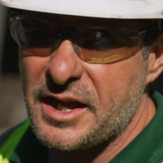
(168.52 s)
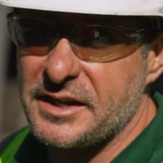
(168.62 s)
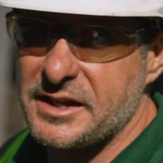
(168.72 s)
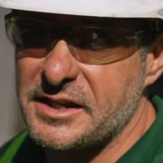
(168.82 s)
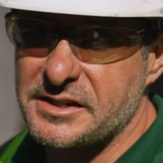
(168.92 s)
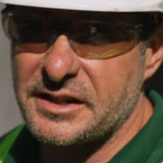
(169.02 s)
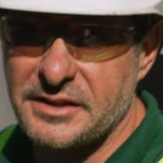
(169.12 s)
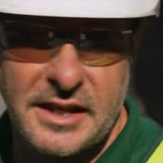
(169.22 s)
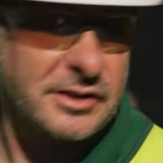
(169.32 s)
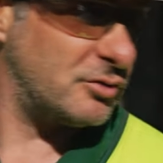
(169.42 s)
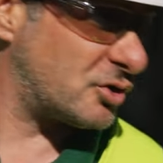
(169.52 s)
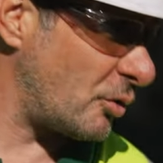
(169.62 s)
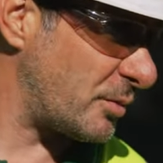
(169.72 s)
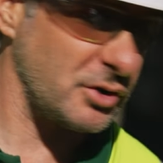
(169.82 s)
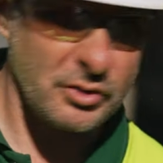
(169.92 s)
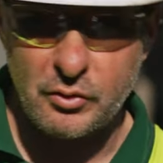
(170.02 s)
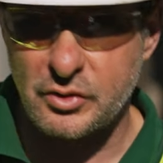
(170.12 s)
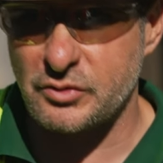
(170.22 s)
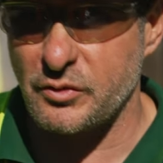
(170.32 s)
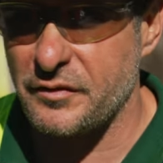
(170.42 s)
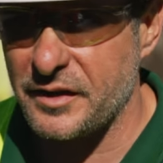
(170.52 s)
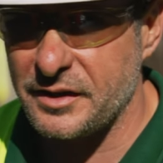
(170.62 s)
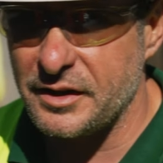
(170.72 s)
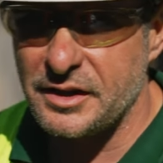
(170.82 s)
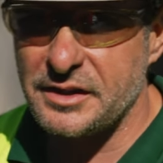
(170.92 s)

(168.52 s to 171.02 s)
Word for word: It kicks in, then you stop and you look, sort of thing.